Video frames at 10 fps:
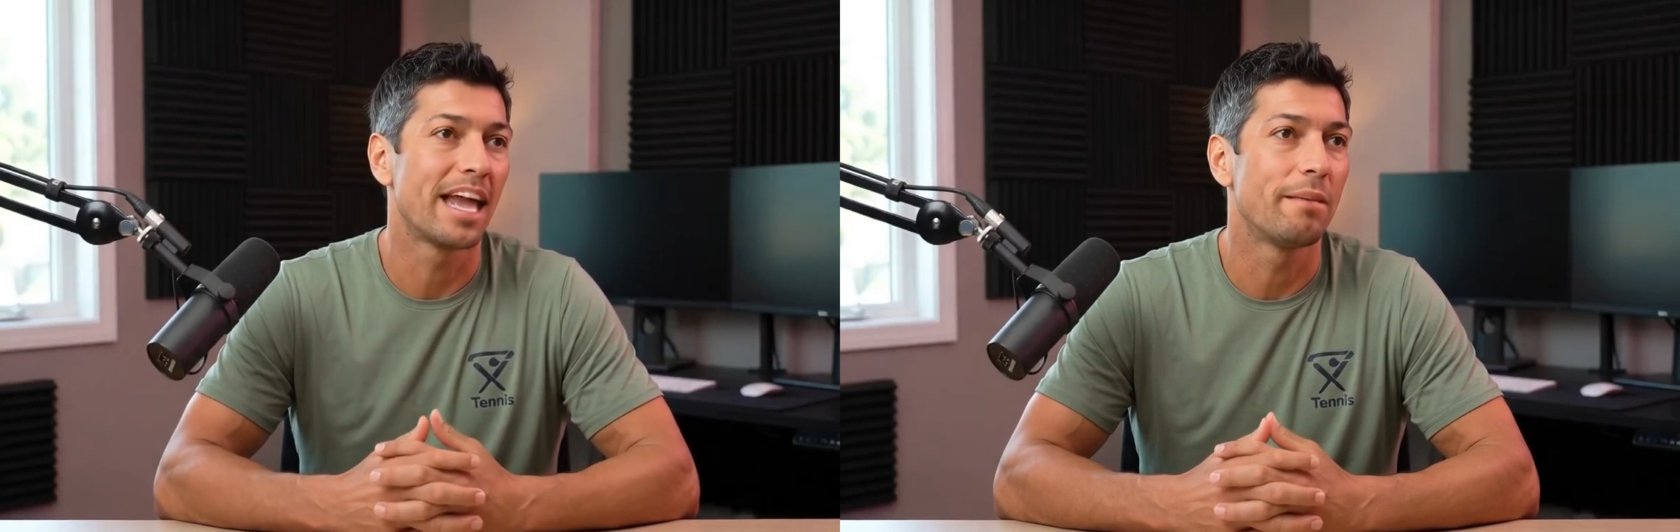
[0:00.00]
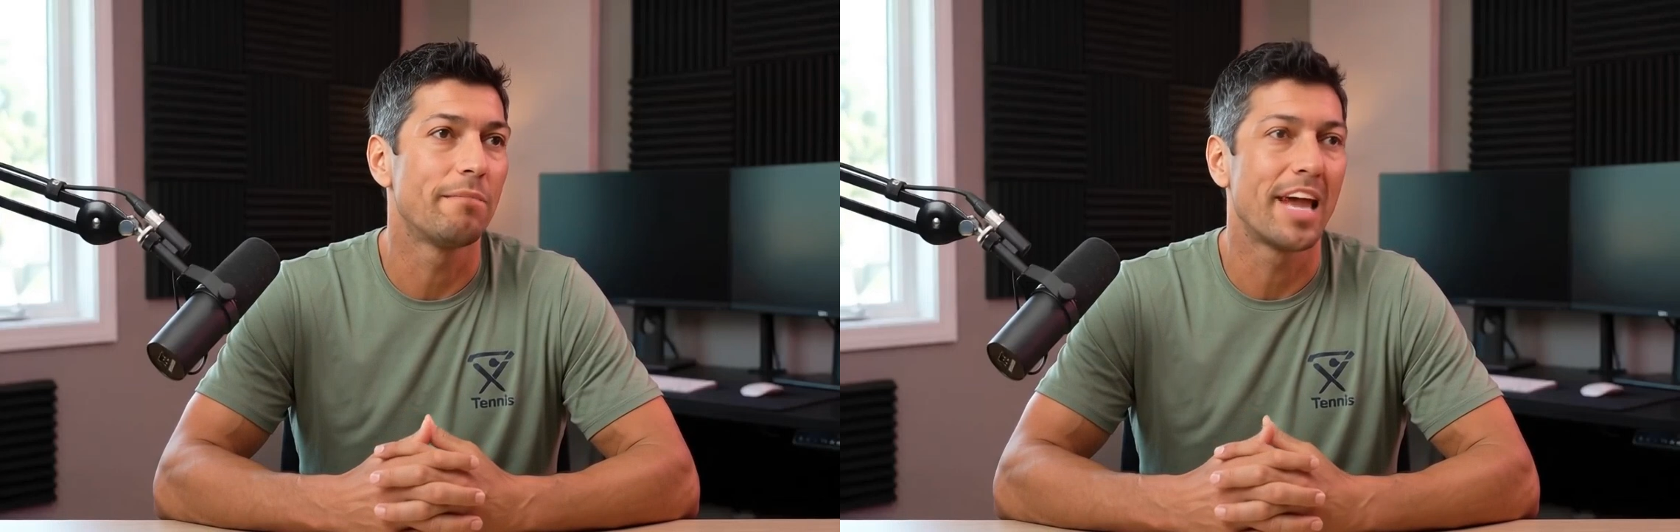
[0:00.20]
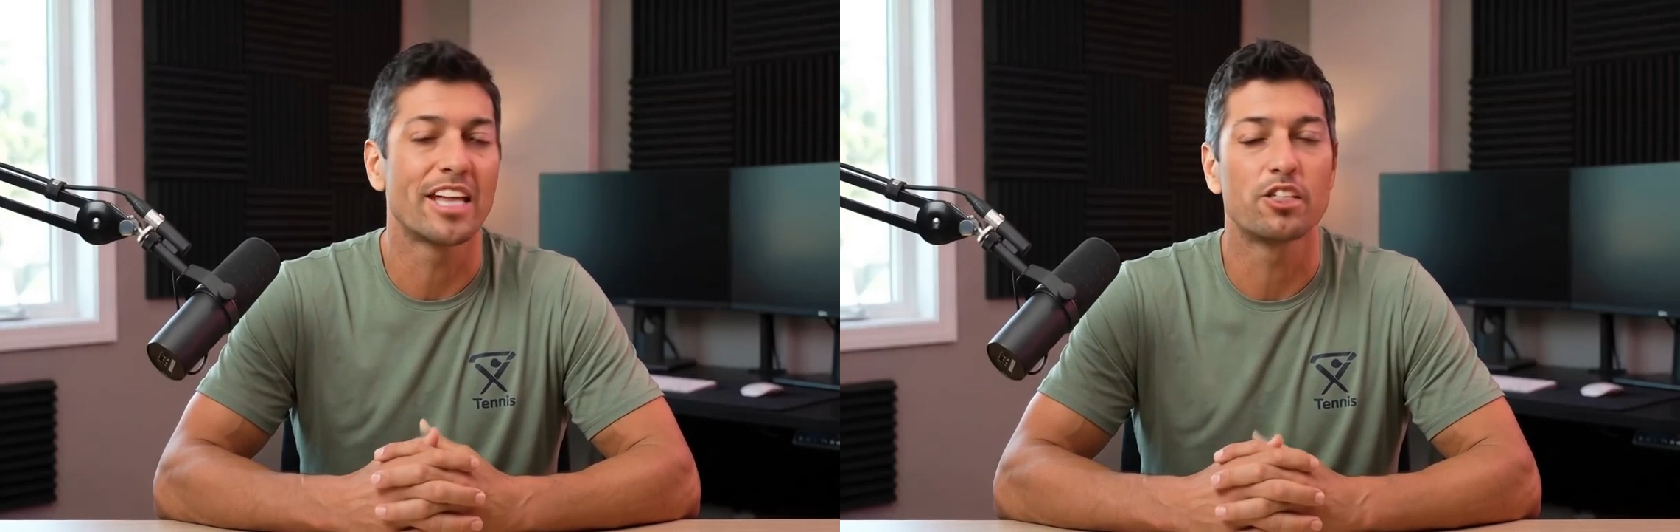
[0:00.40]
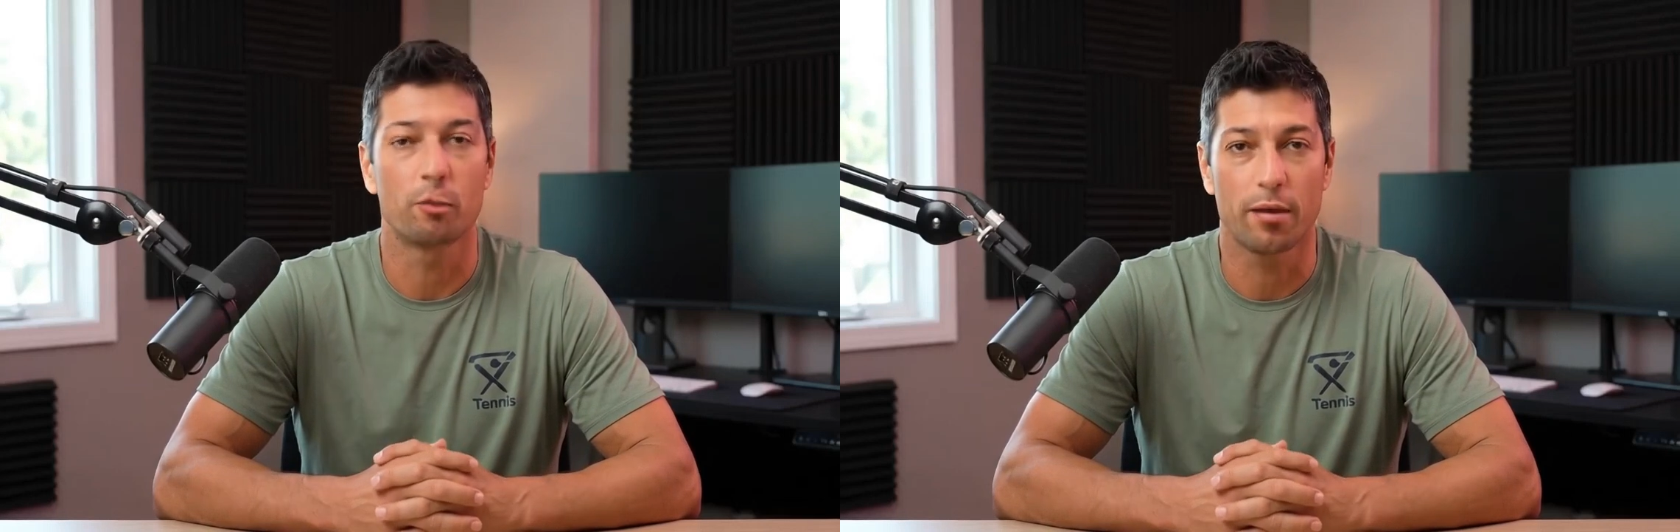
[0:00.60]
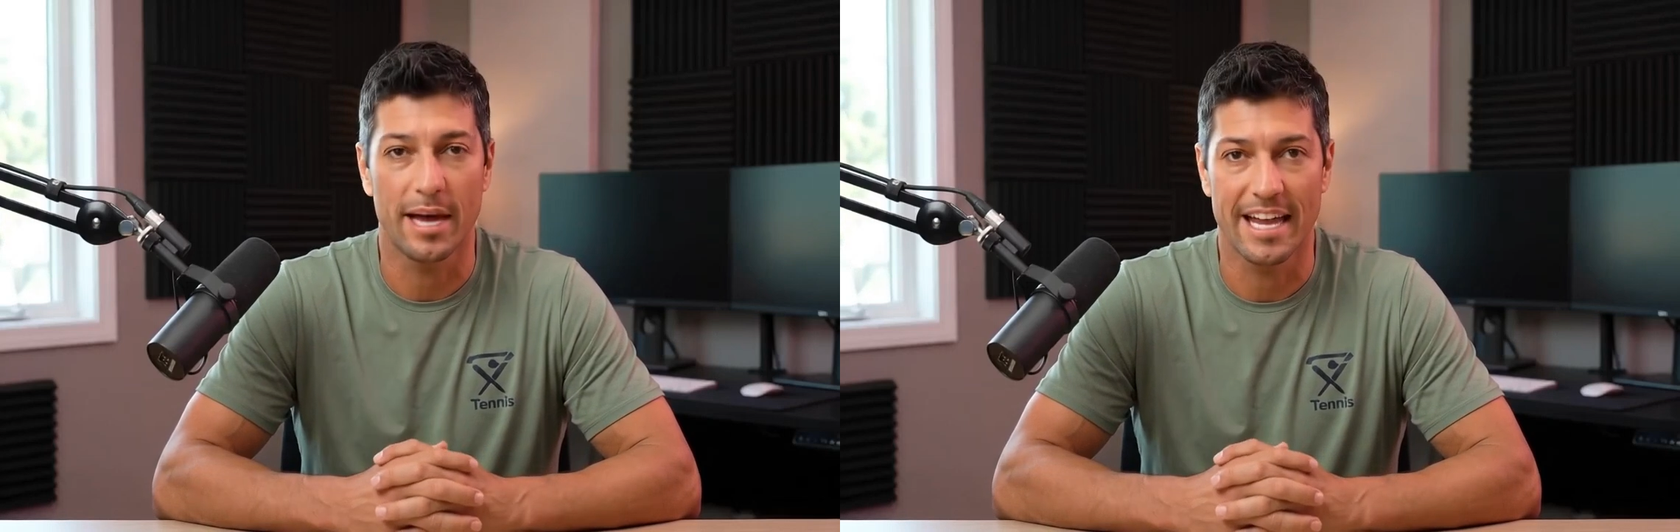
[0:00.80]
aimed at your
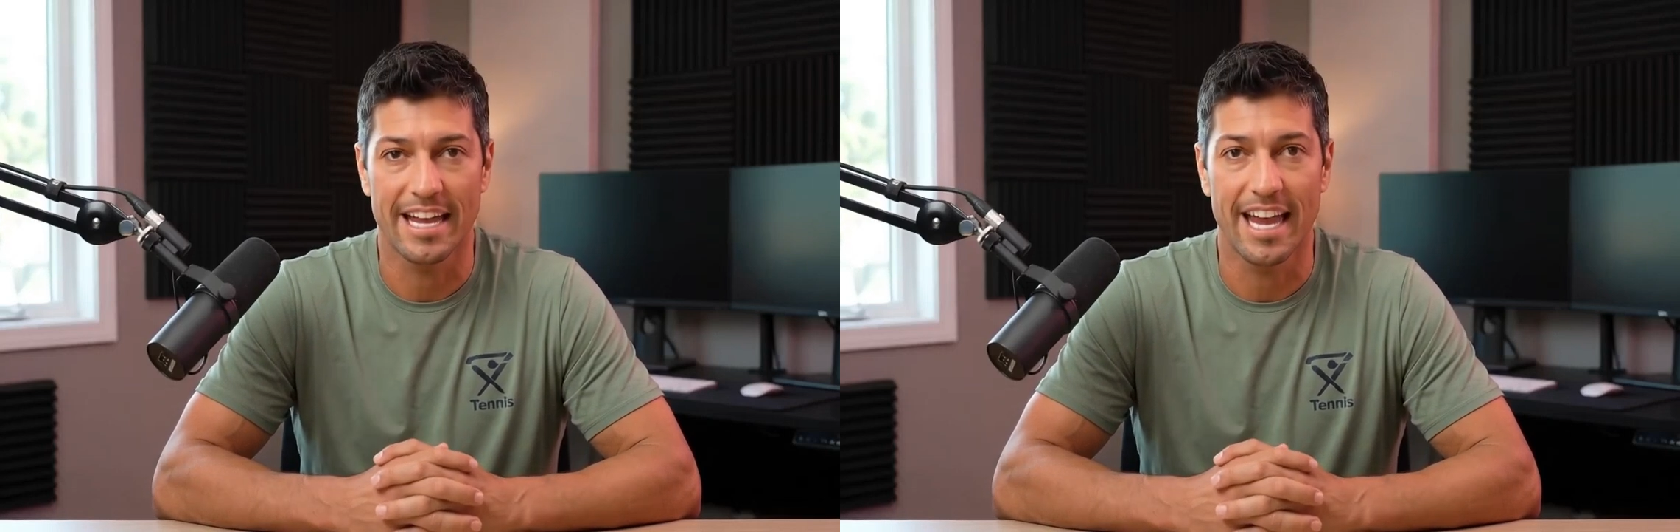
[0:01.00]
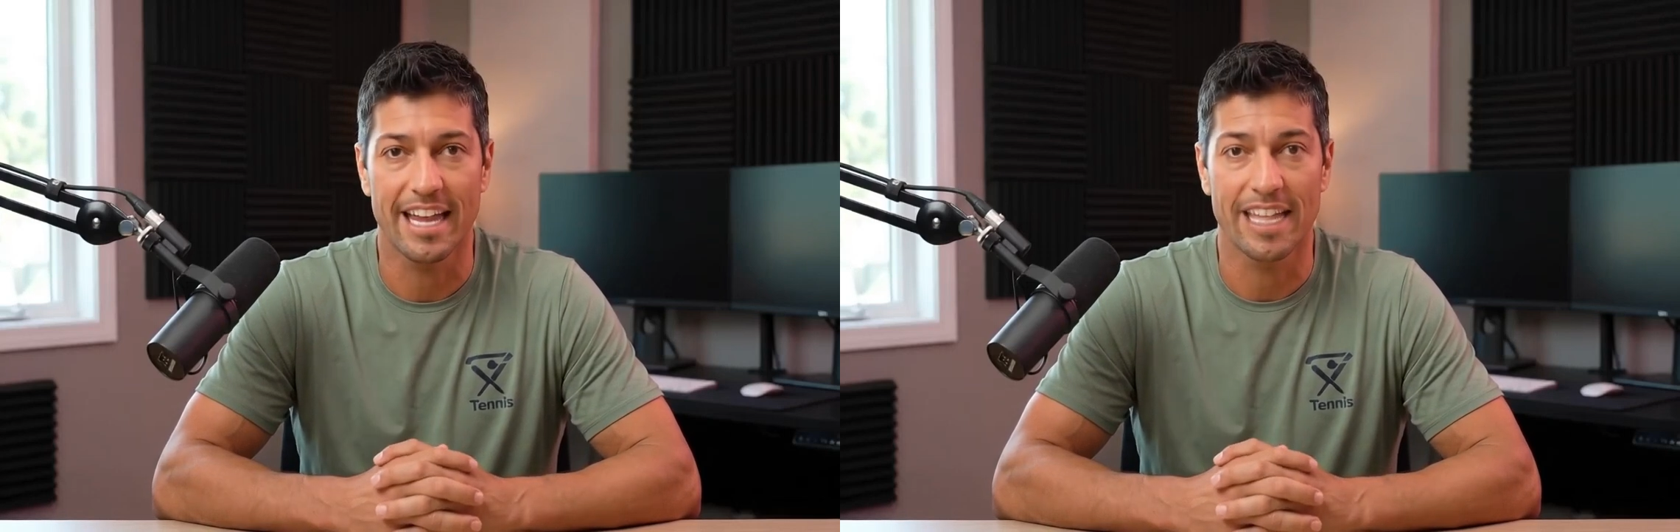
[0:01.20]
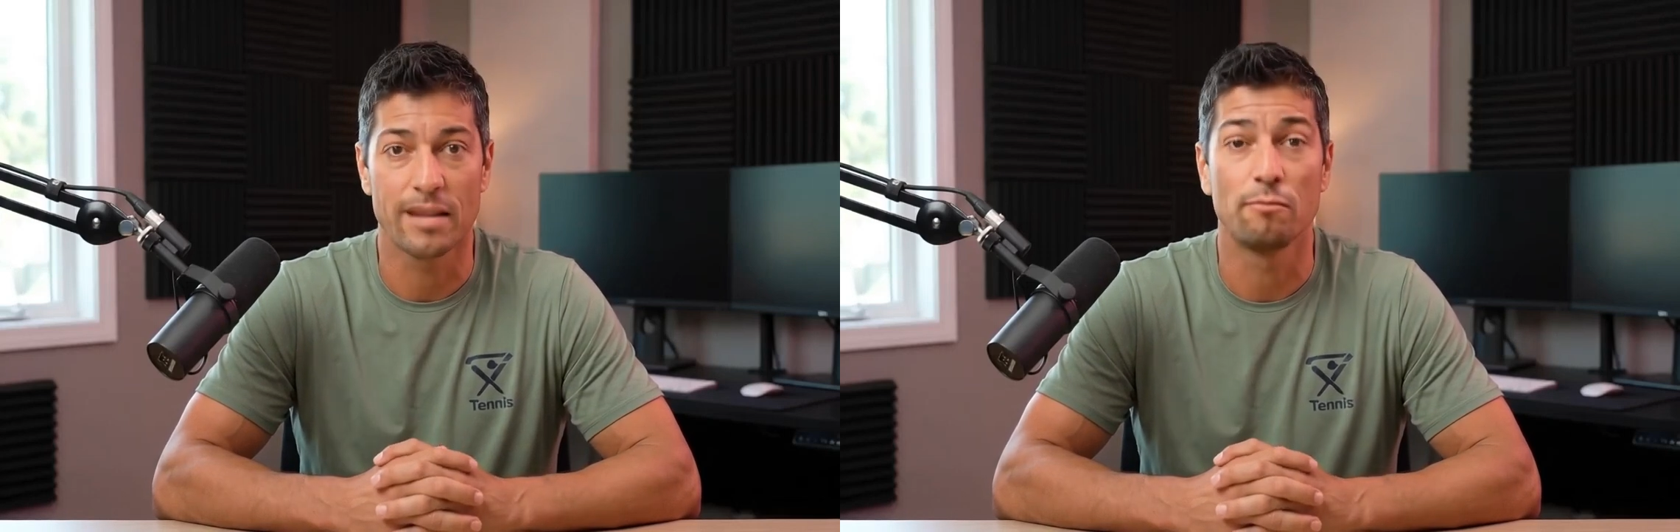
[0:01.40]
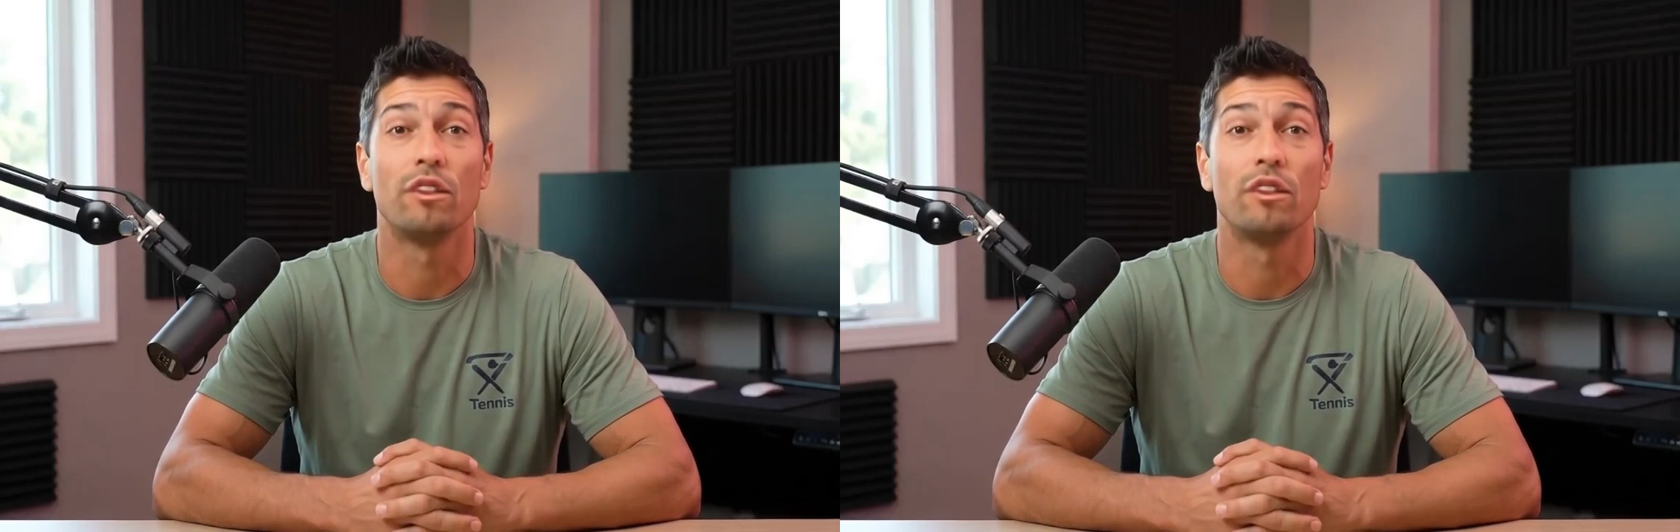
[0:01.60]
playing hand hip.